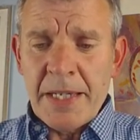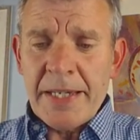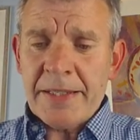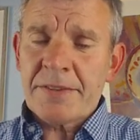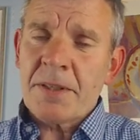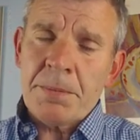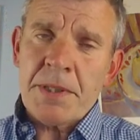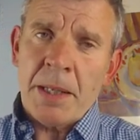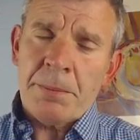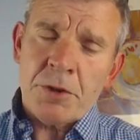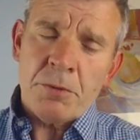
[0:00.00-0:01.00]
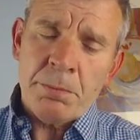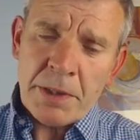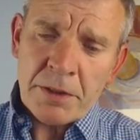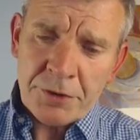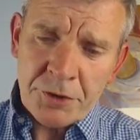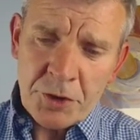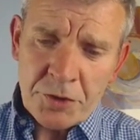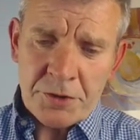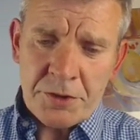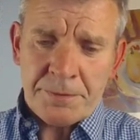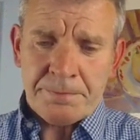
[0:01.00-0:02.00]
it sometimes sort of muddles students.